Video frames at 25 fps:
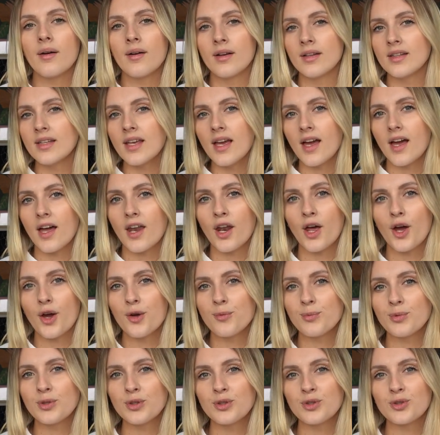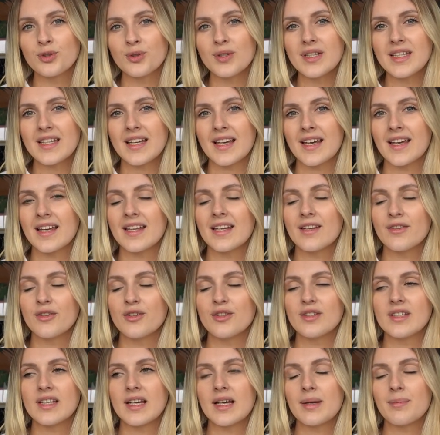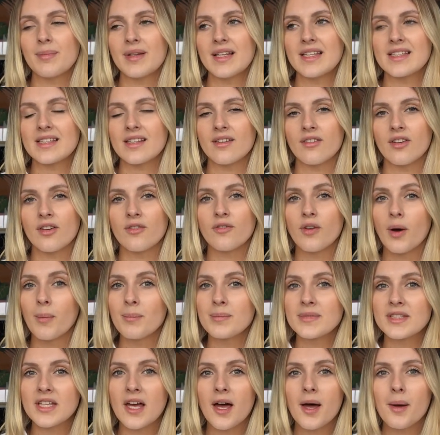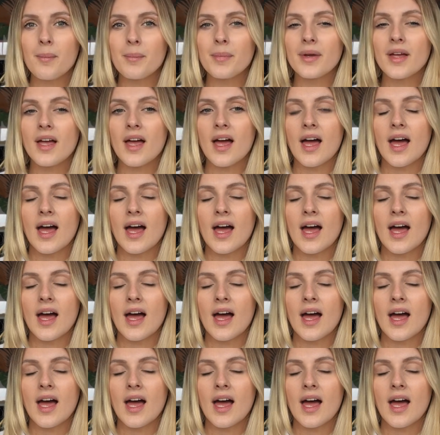And yeah, and I hope you enjoyed it. And if you did, please give it a thumbs up.